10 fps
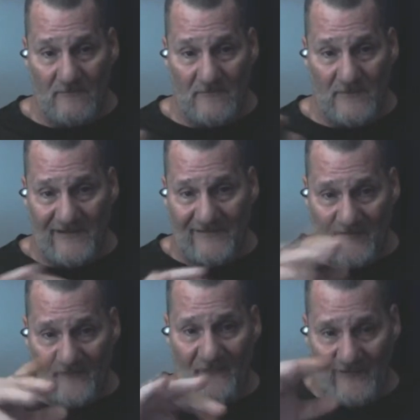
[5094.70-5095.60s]
And it
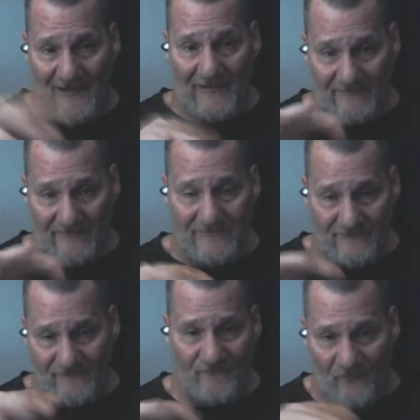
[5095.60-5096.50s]
starts doing that
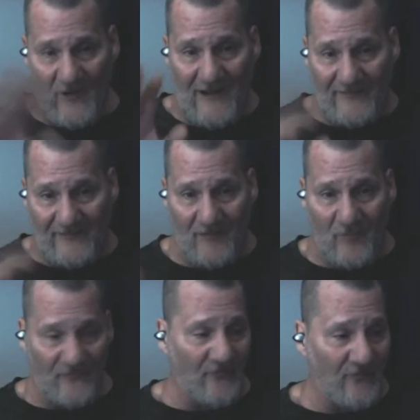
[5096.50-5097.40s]
Verizon
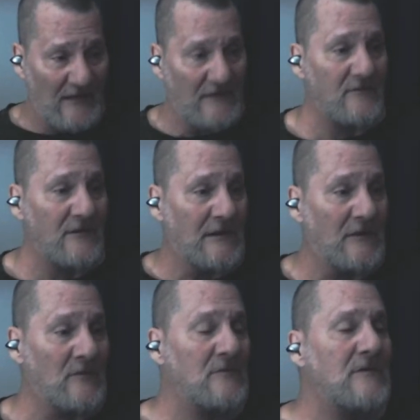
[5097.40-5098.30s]
commercial thing, you
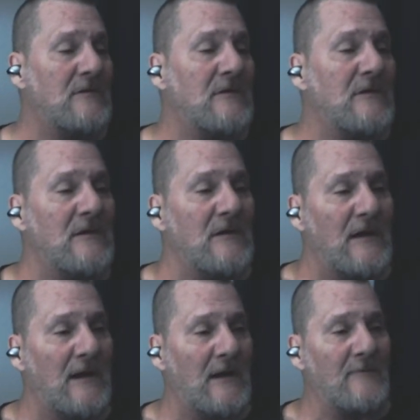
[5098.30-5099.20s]
know.
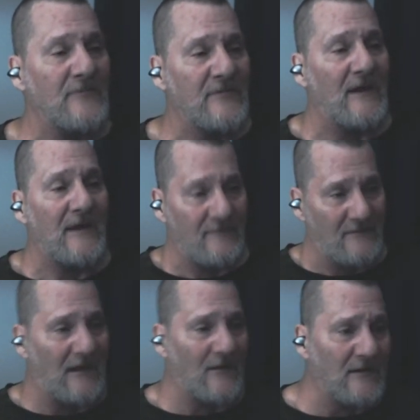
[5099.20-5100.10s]
So
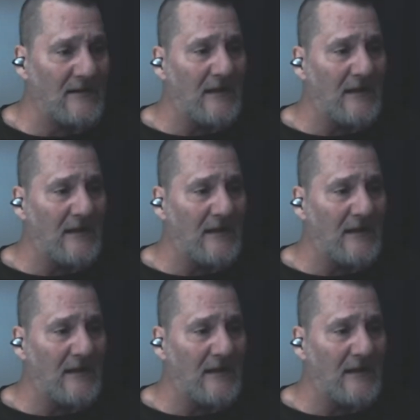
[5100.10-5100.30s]
I looked it